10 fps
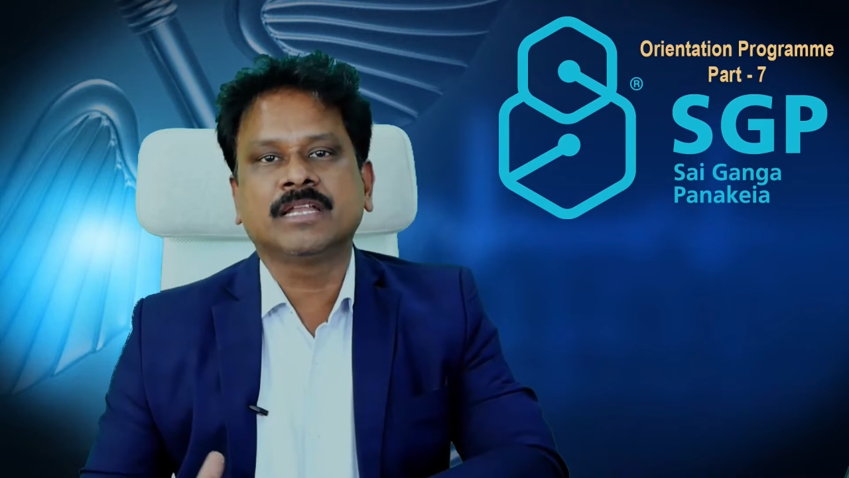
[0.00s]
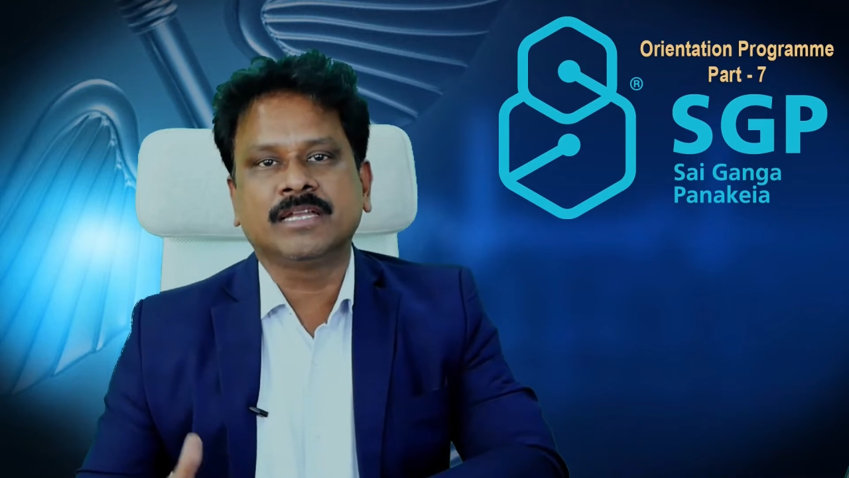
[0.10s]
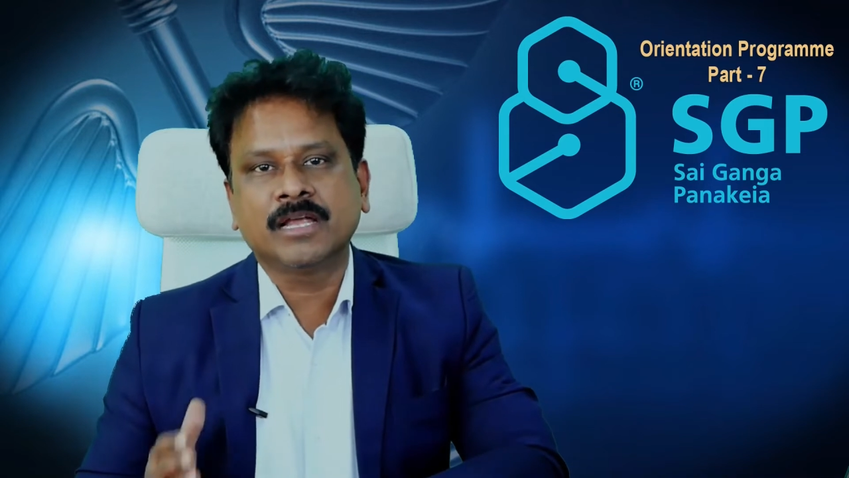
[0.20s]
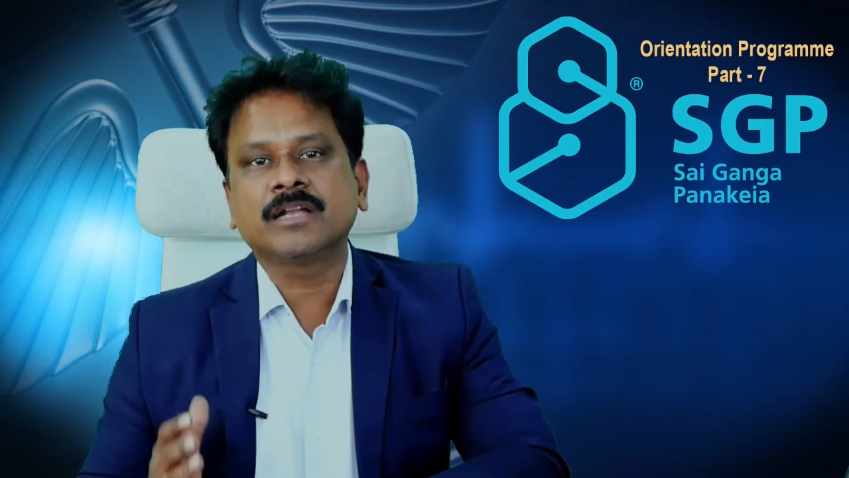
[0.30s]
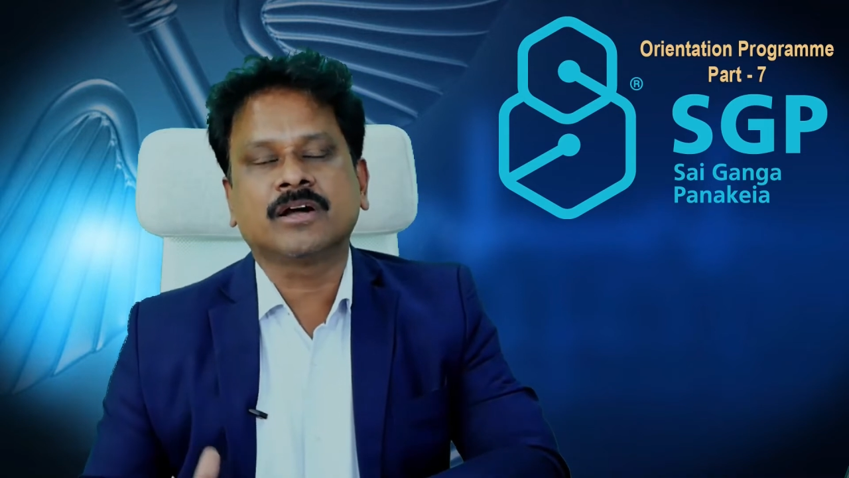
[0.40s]

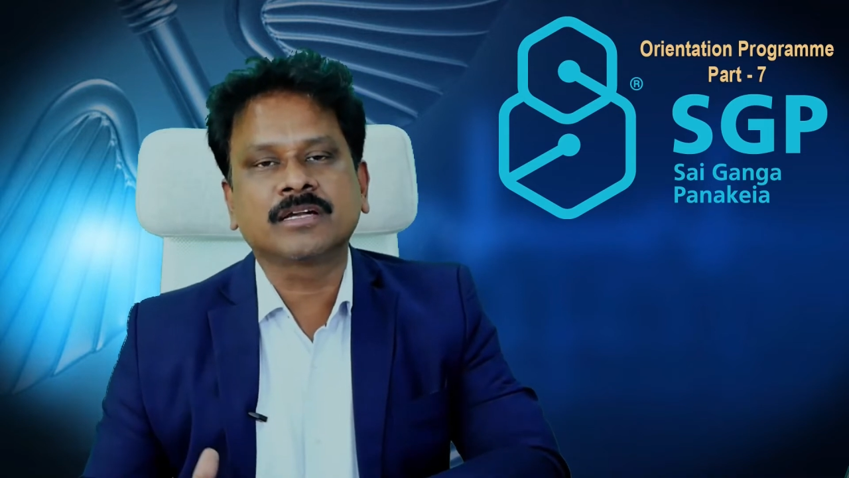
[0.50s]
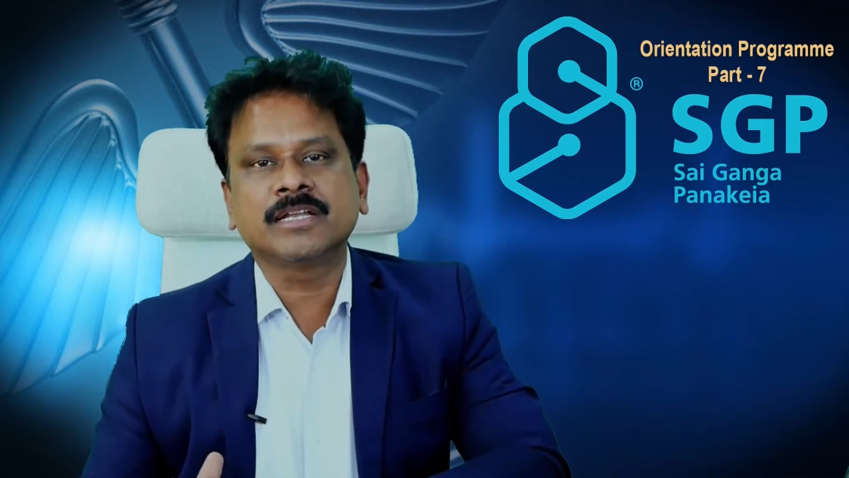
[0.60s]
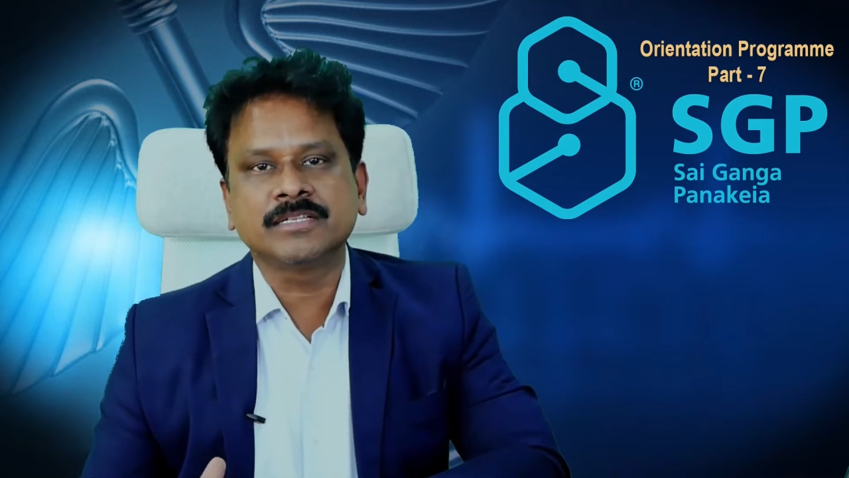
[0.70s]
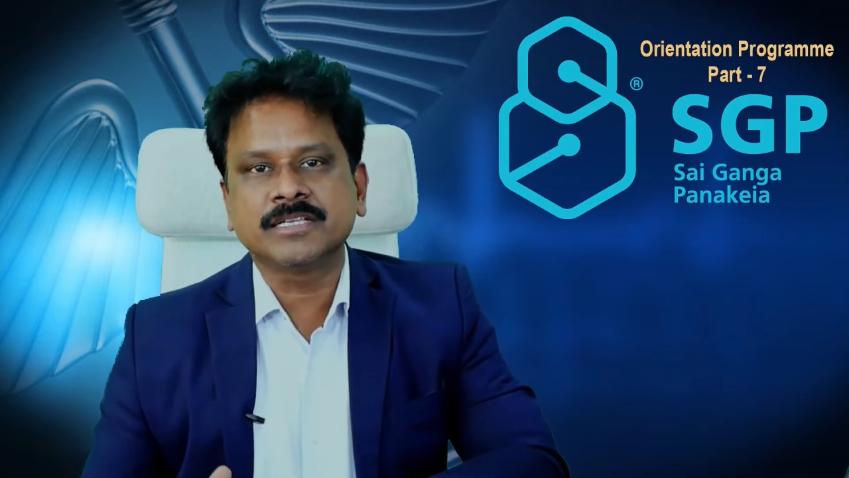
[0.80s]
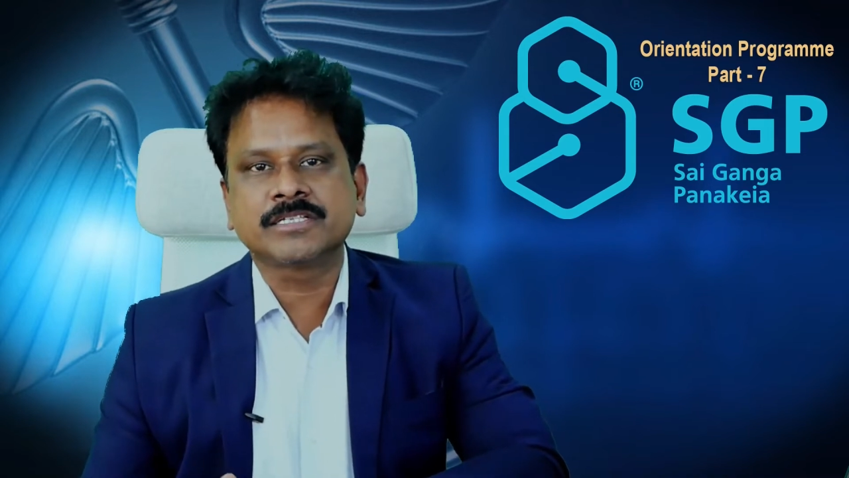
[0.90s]
in our
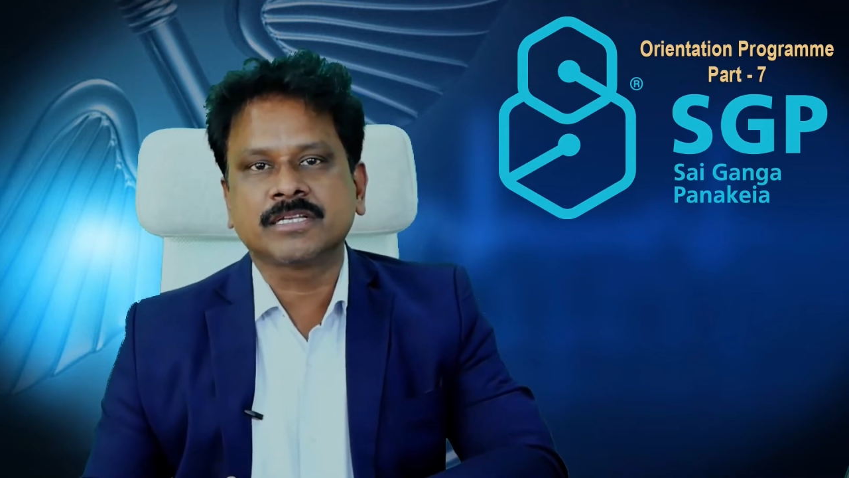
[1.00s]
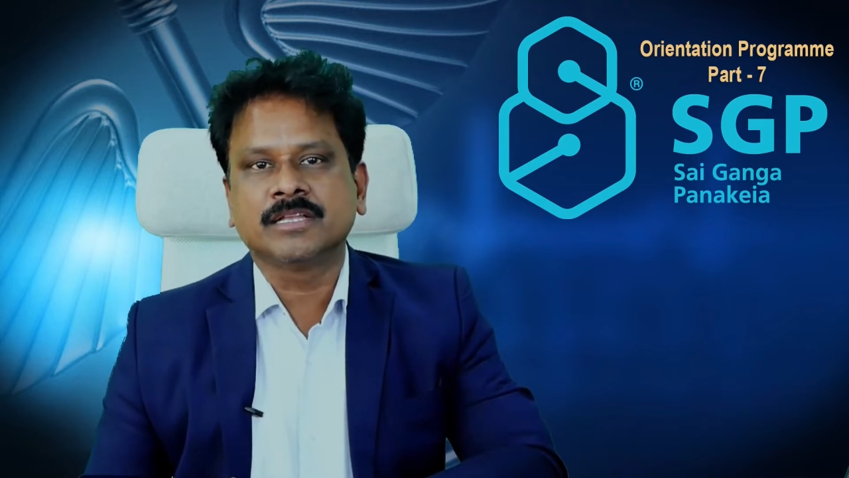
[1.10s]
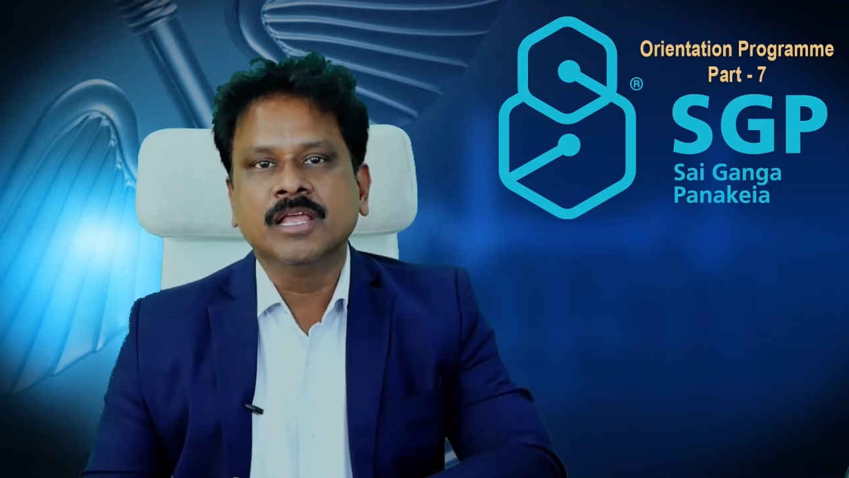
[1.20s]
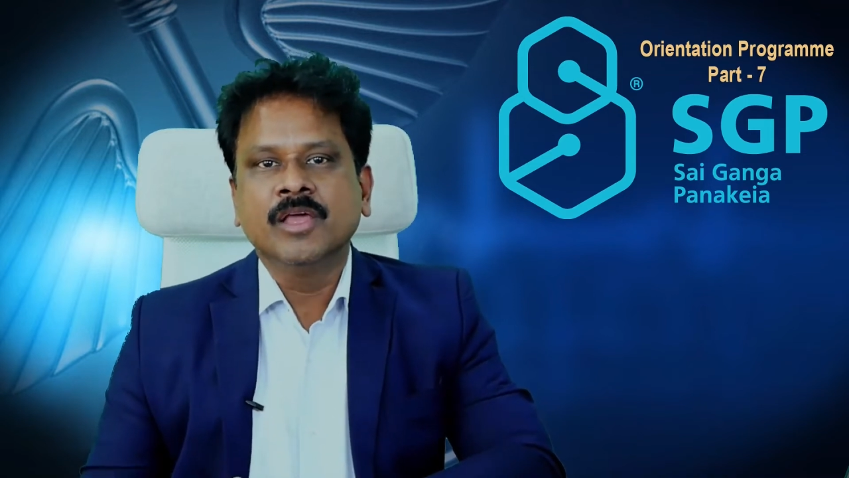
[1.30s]
organization,